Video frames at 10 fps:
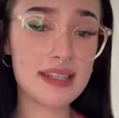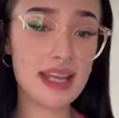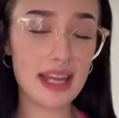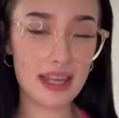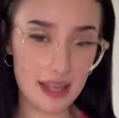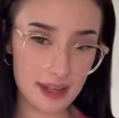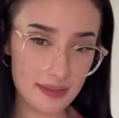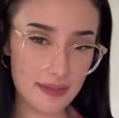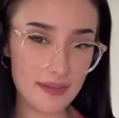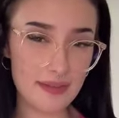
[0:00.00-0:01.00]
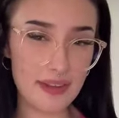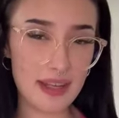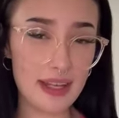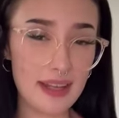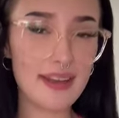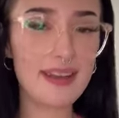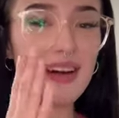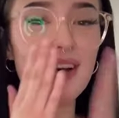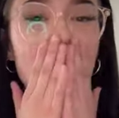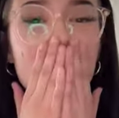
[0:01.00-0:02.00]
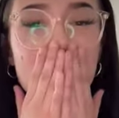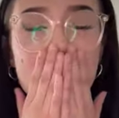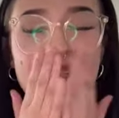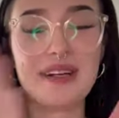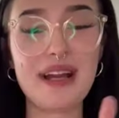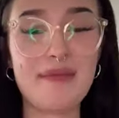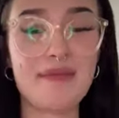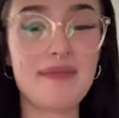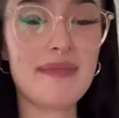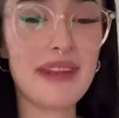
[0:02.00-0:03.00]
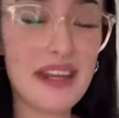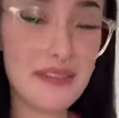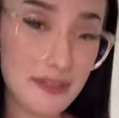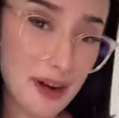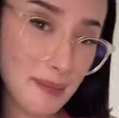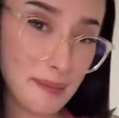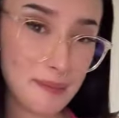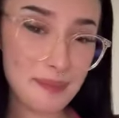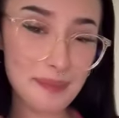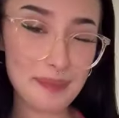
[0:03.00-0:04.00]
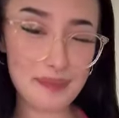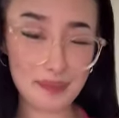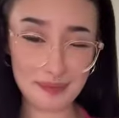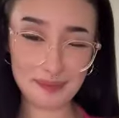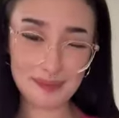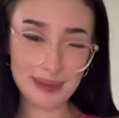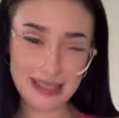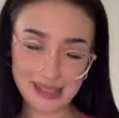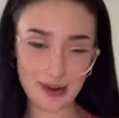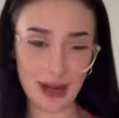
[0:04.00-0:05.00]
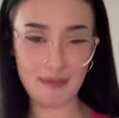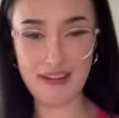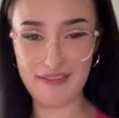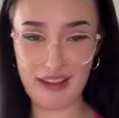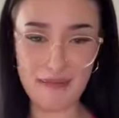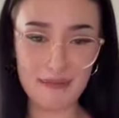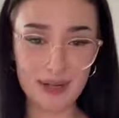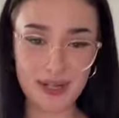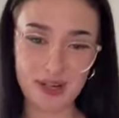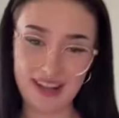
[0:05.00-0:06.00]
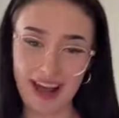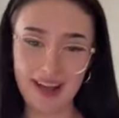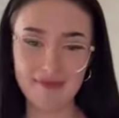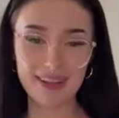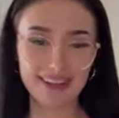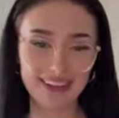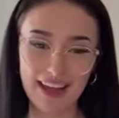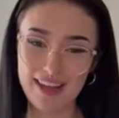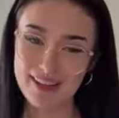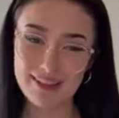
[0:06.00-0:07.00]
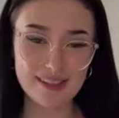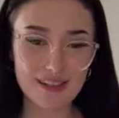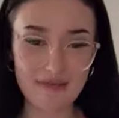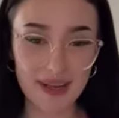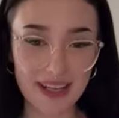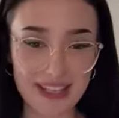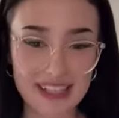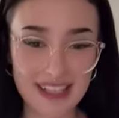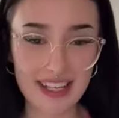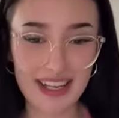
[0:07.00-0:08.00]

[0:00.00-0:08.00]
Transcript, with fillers: is it if, I don't want to butcher your name, Ephraim? Please correct me if I'm butchering that, but thank you so much.